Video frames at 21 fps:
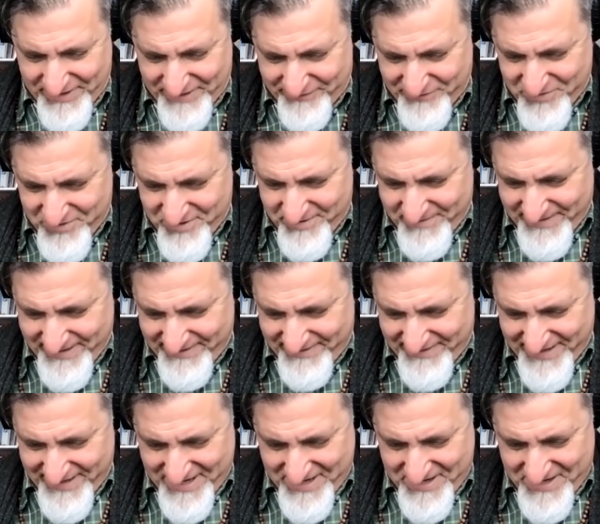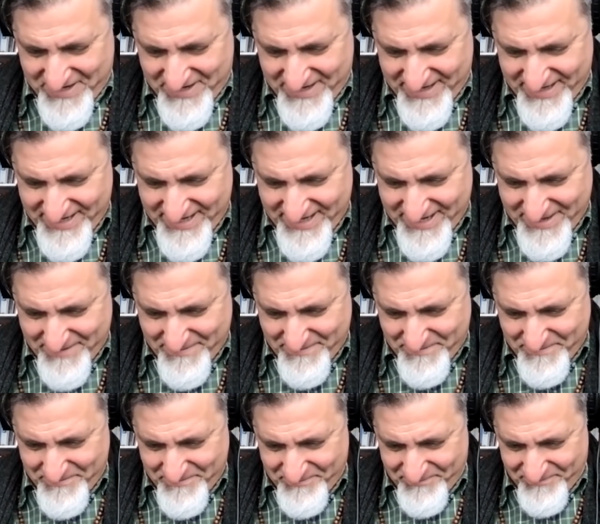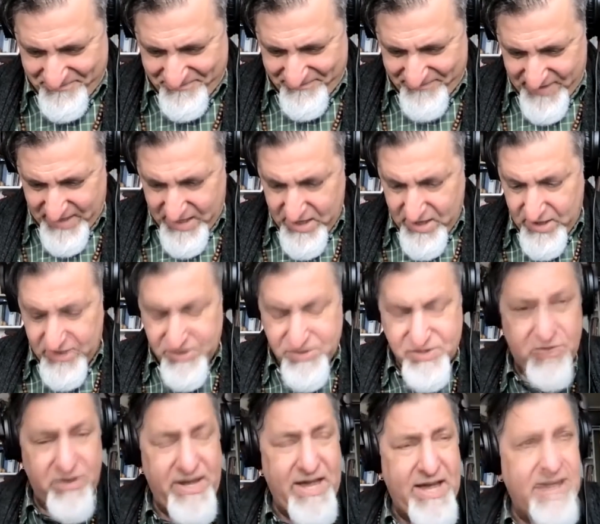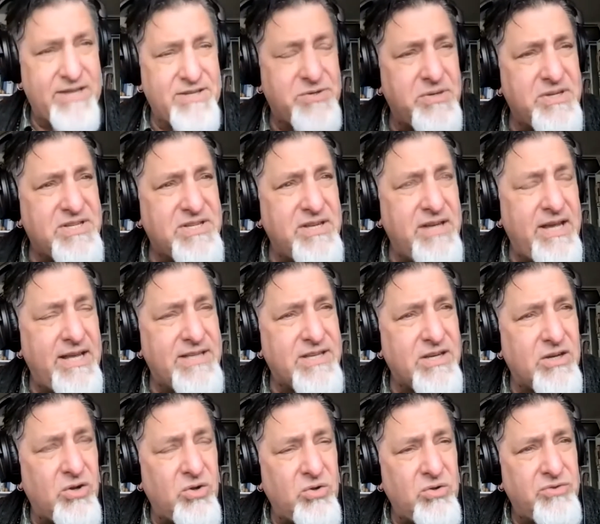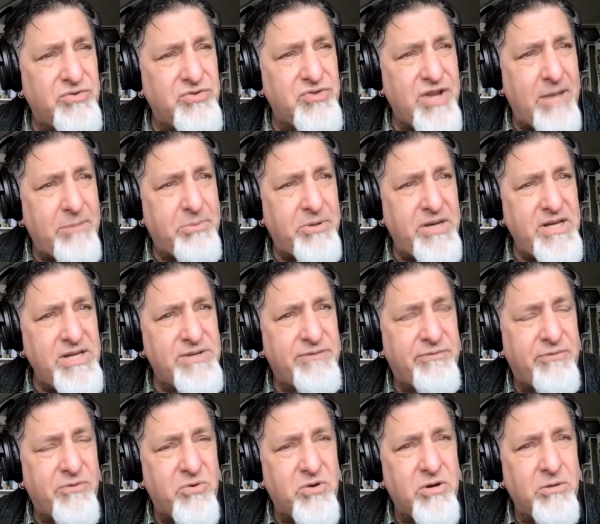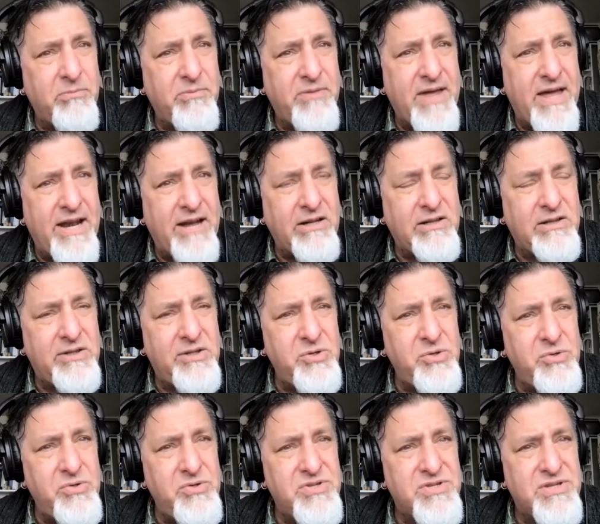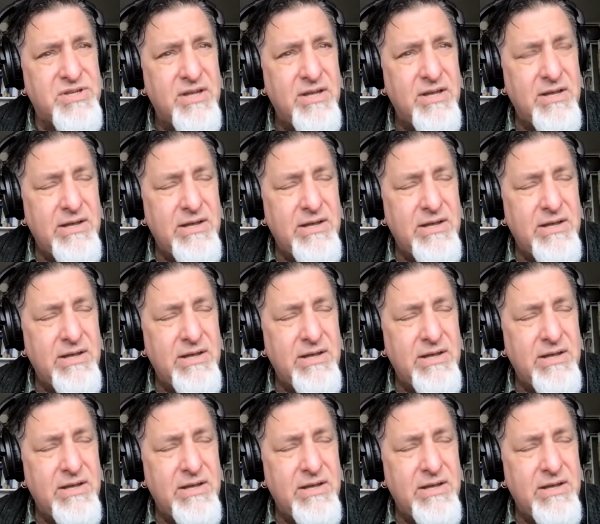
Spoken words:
form, I think. So it's an old Japanese form that includes